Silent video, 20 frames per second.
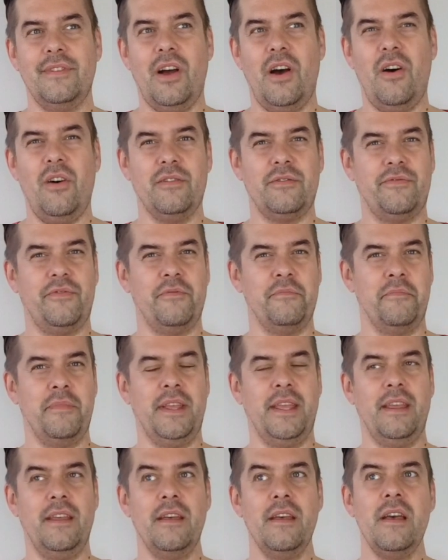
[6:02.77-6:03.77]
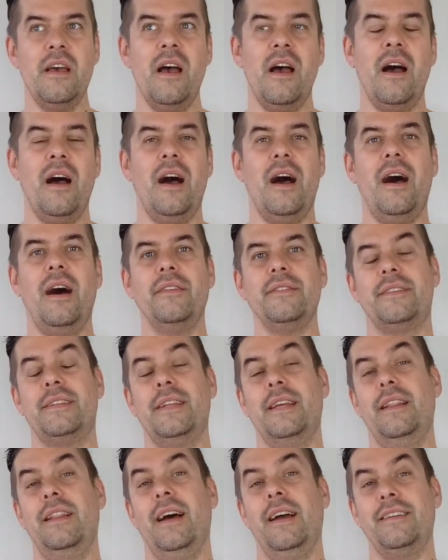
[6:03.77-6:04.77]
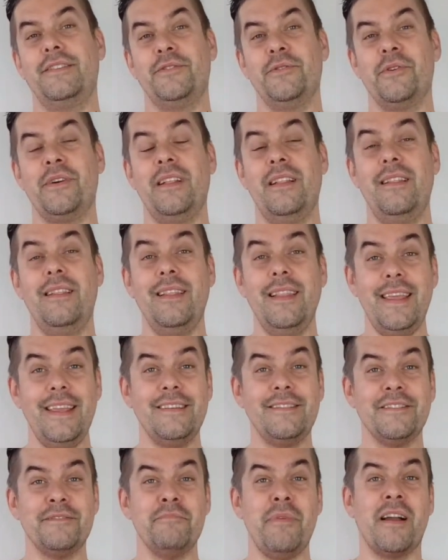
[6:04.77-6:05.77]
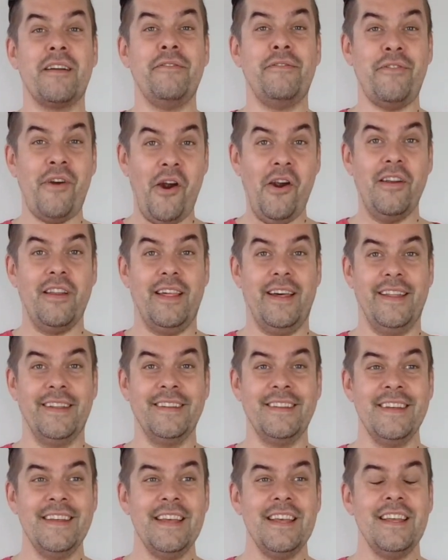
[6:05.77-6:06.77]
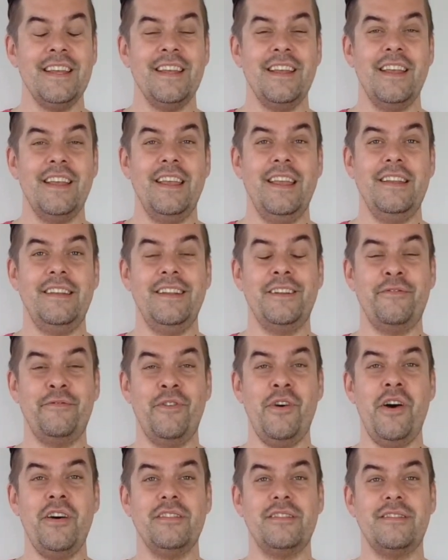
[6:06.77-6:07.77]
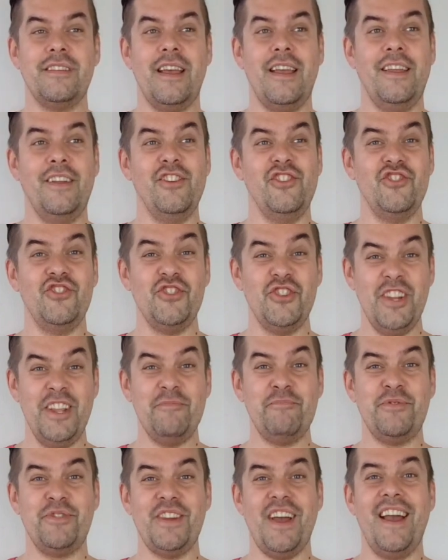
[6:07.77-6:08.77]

hot for me until I saw Cleetus McFarland. He did first a sheep